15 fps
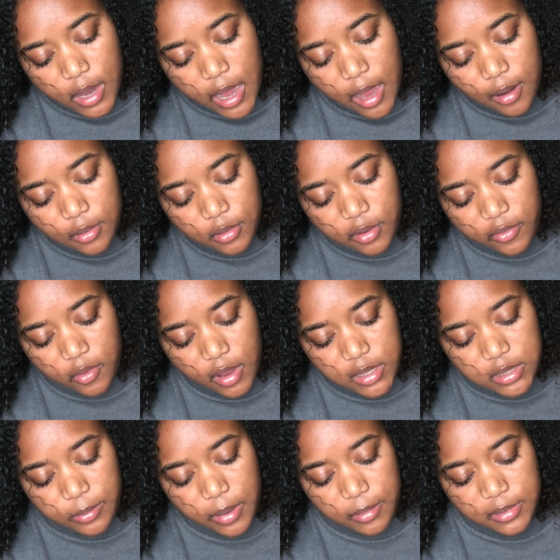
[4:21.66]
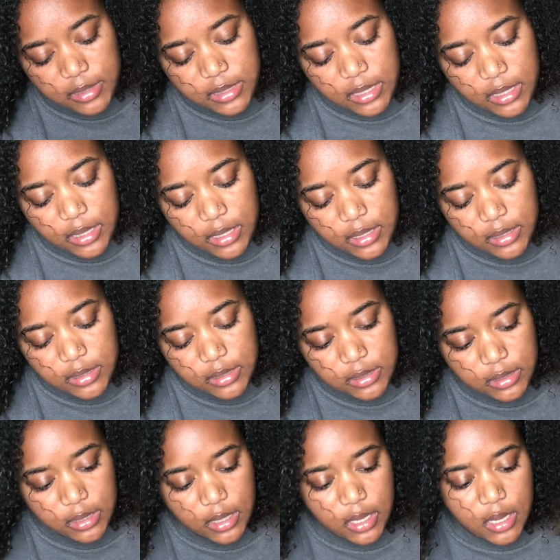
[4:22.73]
I don't know if you guys are gonna be able to see this.